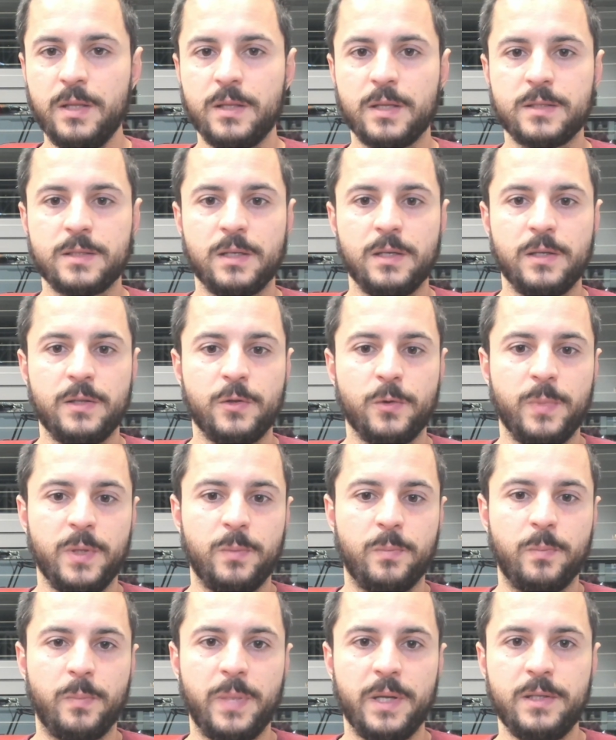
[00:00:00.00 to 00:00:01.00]
Okay, that's a
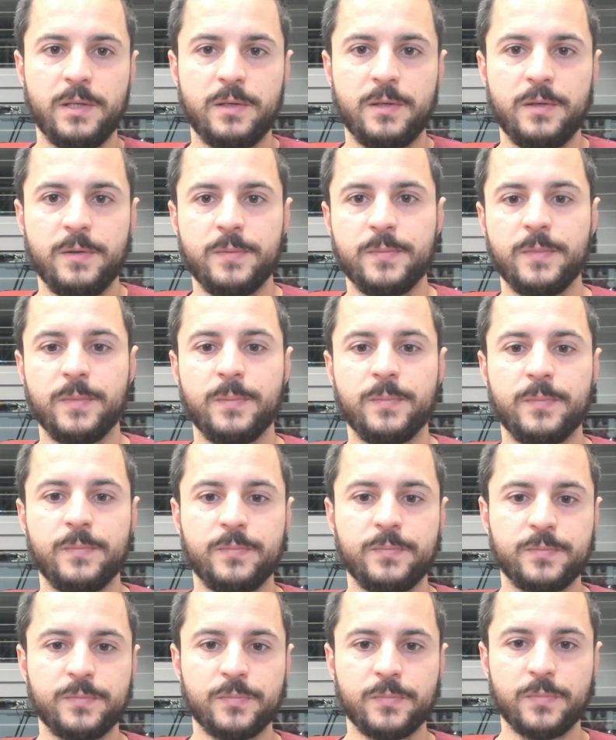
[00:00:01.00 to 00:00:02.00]
little bit better.
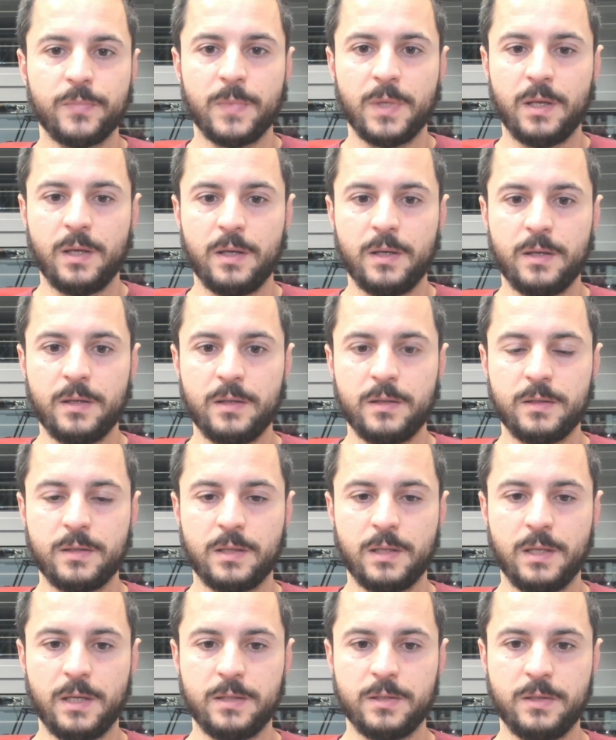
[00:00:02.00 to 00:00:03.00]

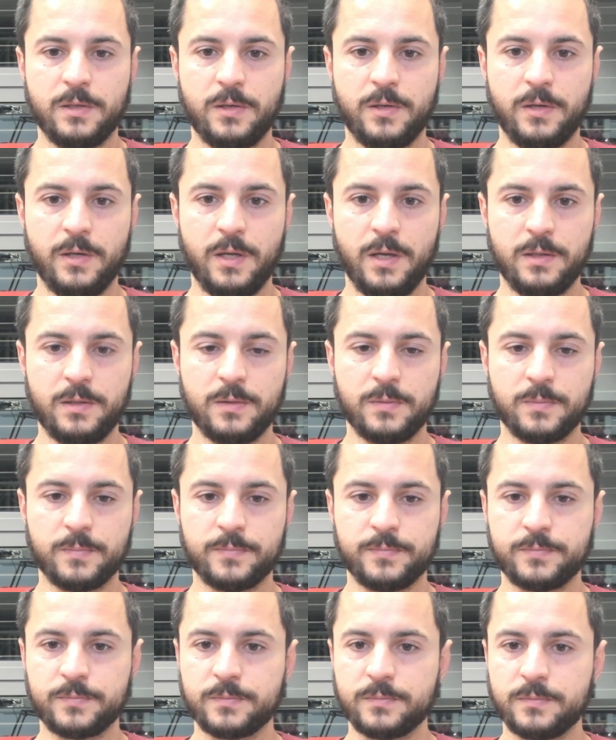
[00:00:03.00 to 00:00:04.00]
And let's
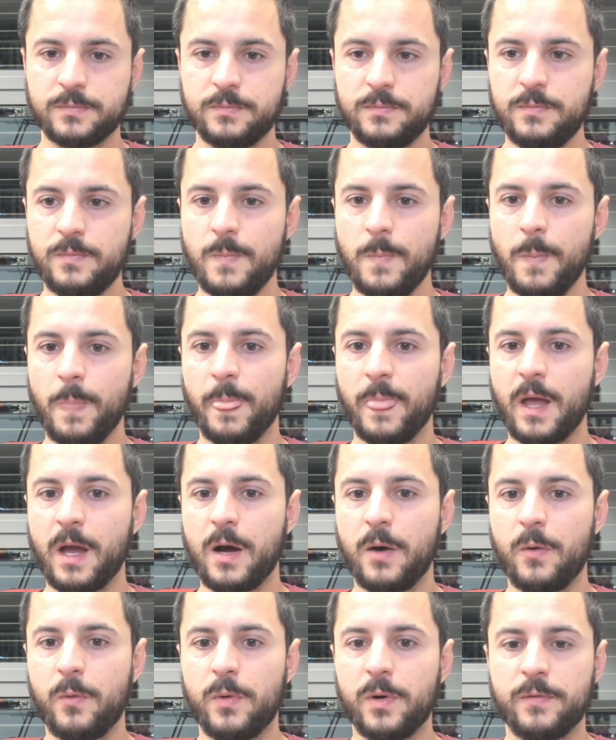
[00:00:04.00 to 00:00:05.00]
create
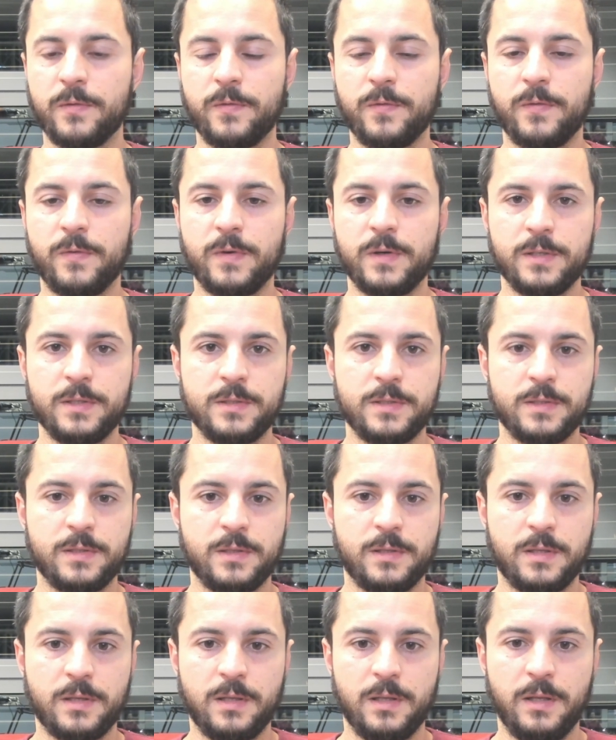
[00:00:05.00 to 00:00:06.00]
our
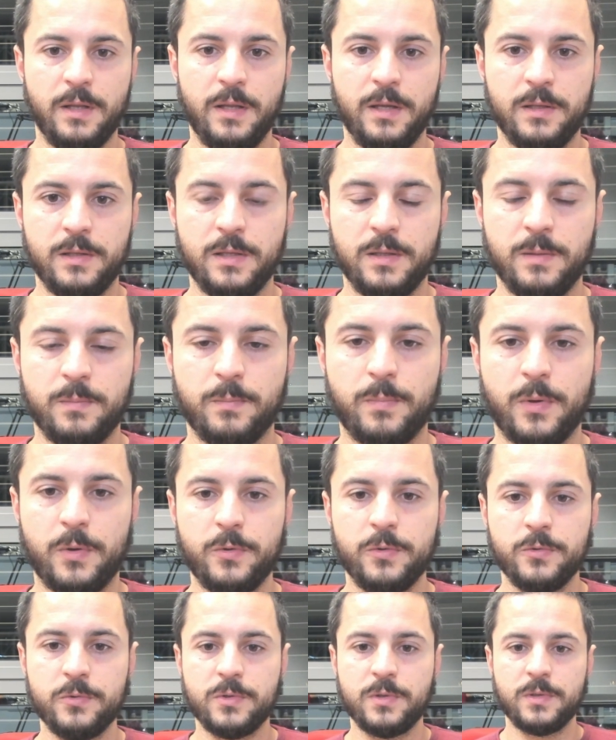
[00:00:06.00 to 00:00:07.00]
first LinkedIn